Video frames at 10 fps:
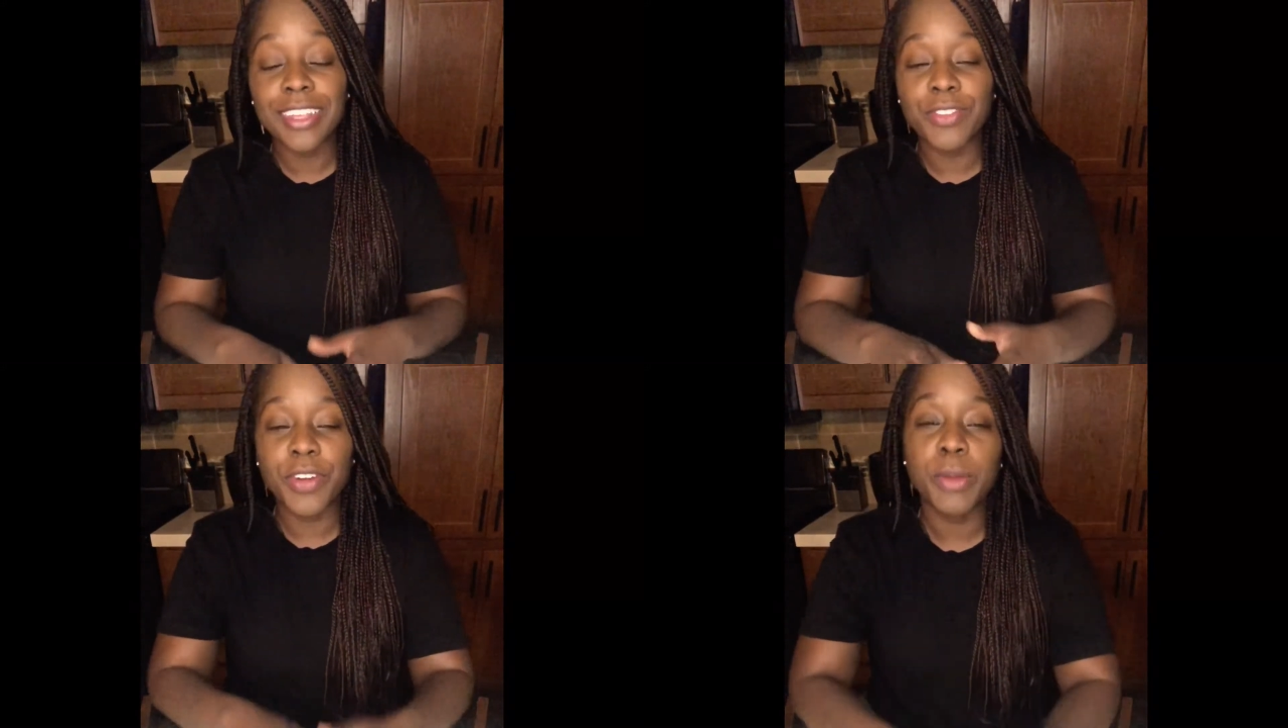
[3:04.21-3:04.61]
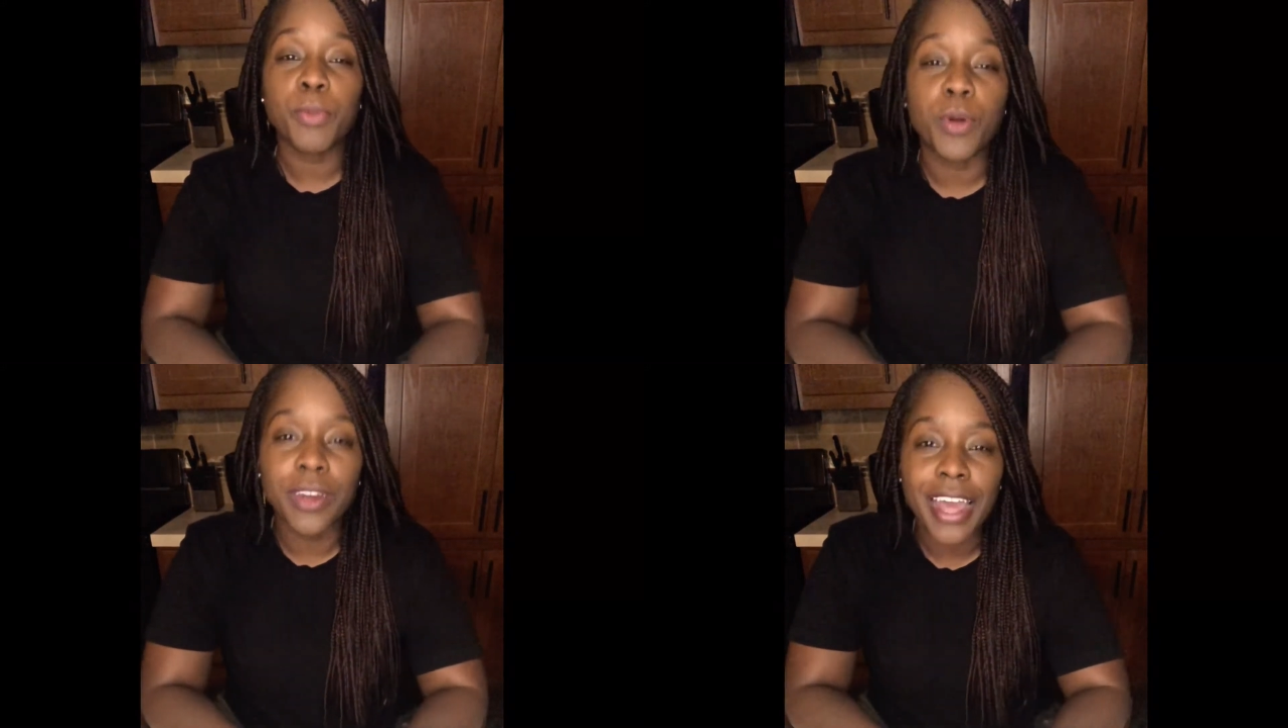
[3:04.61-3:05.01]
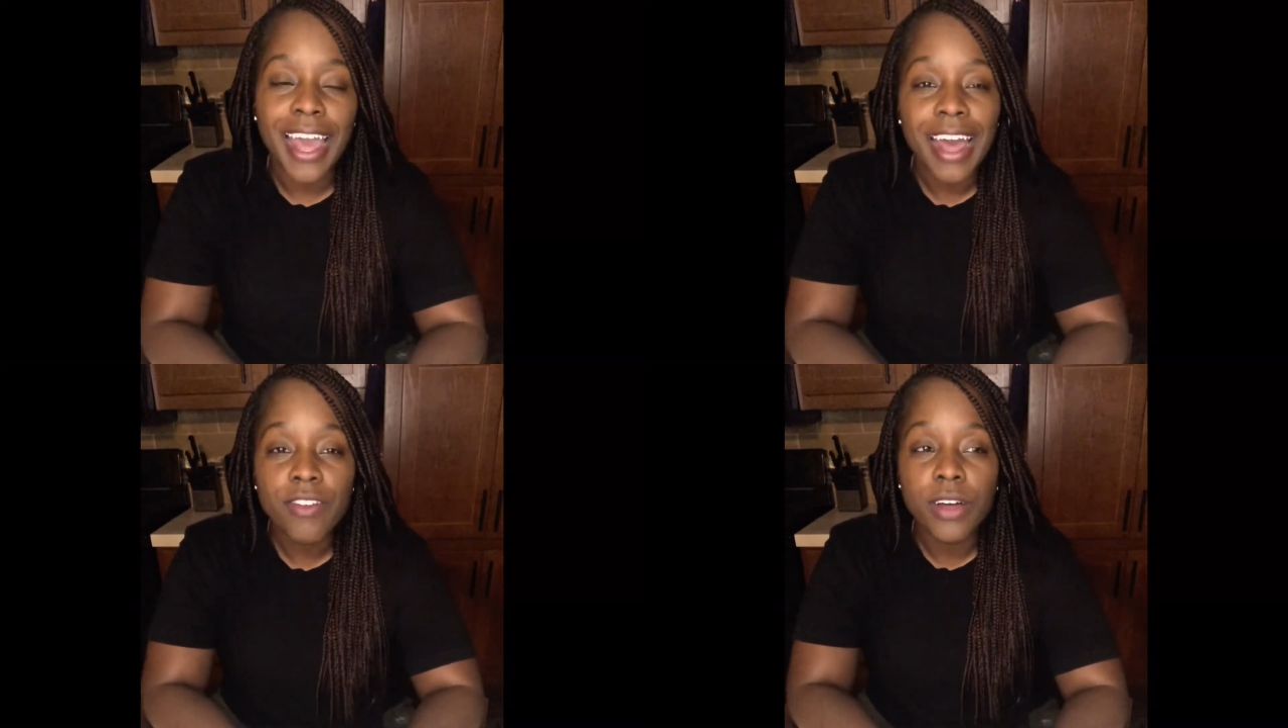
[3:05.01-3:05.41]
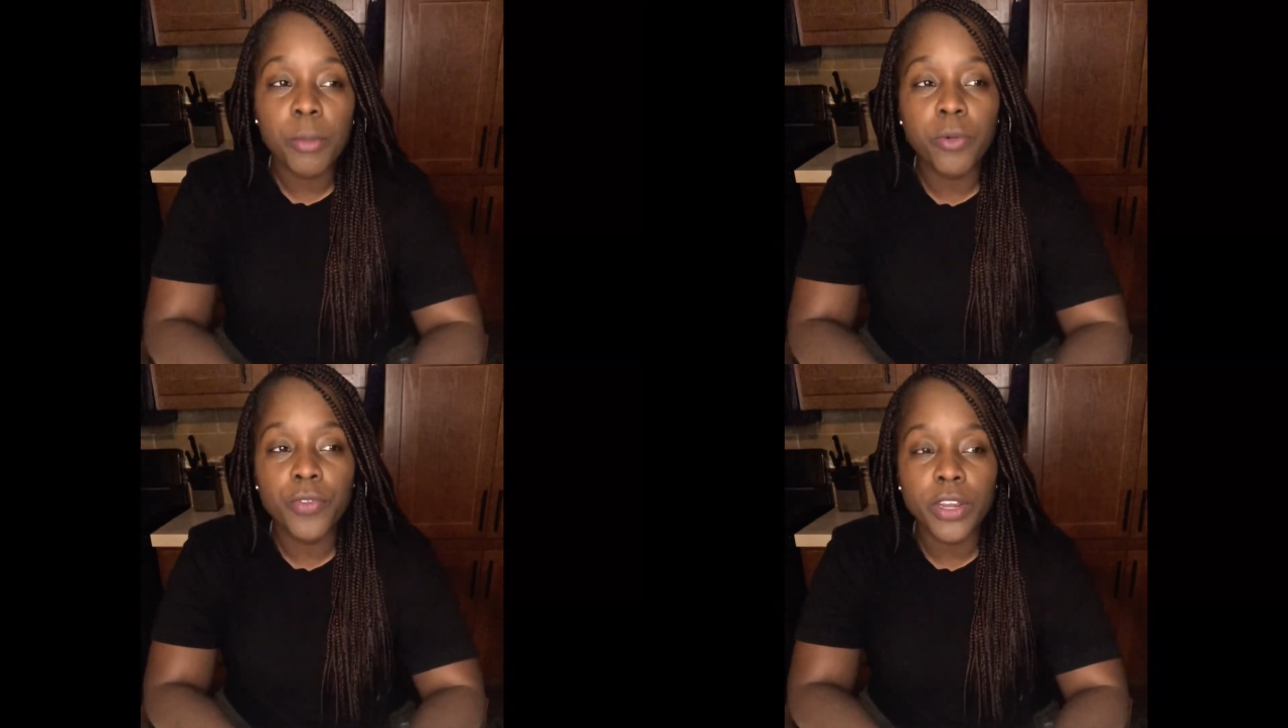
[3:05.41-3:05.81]
it's very important to have a
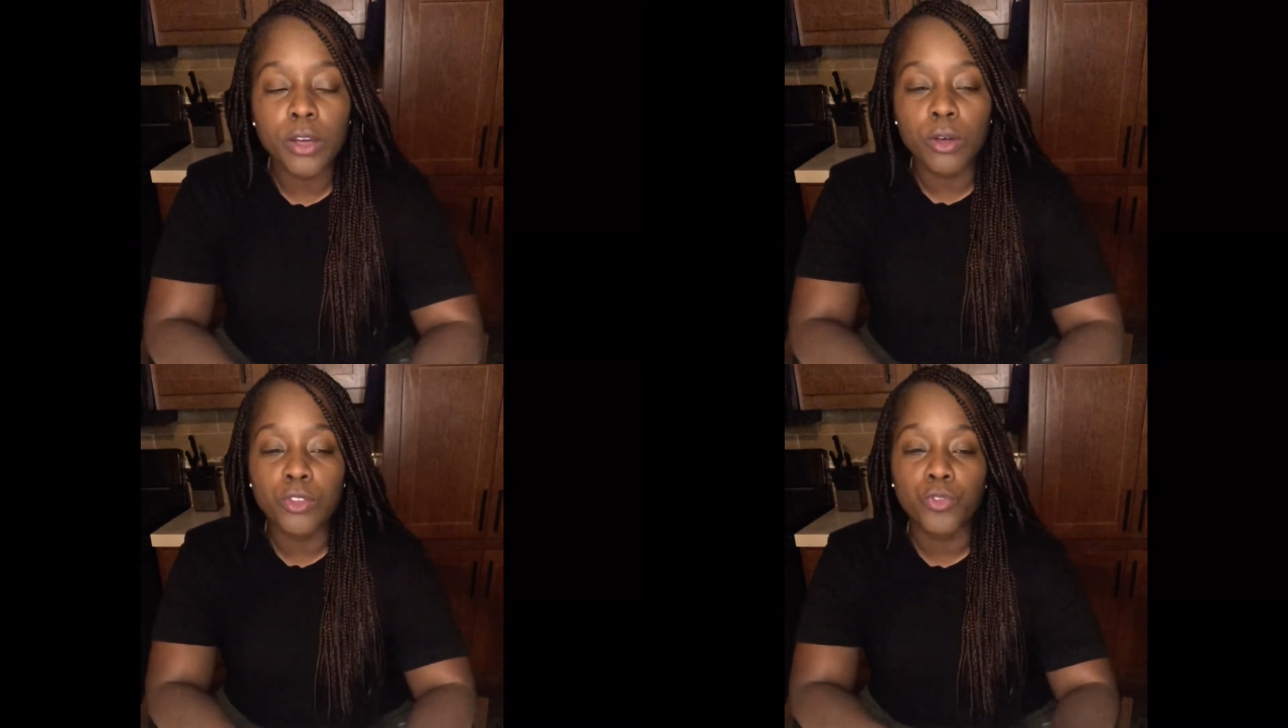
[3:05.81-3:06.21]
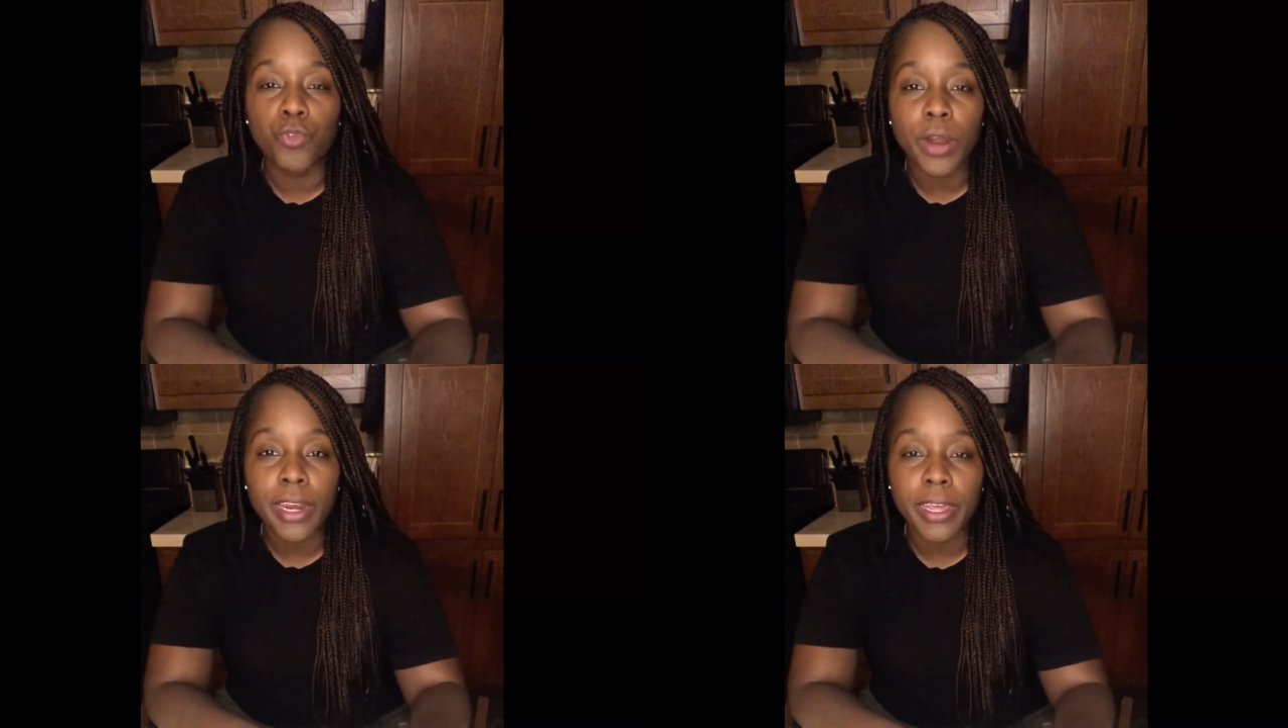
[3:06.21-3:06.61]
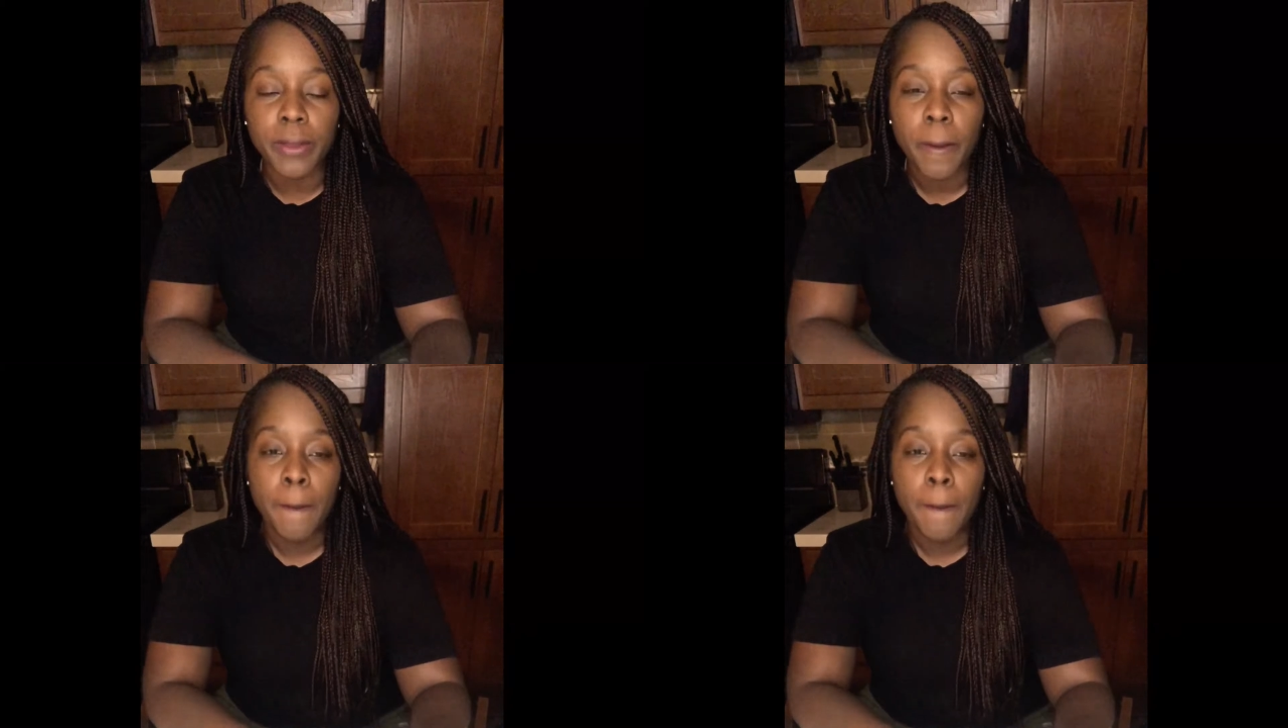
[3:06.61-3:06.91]
couple videos ready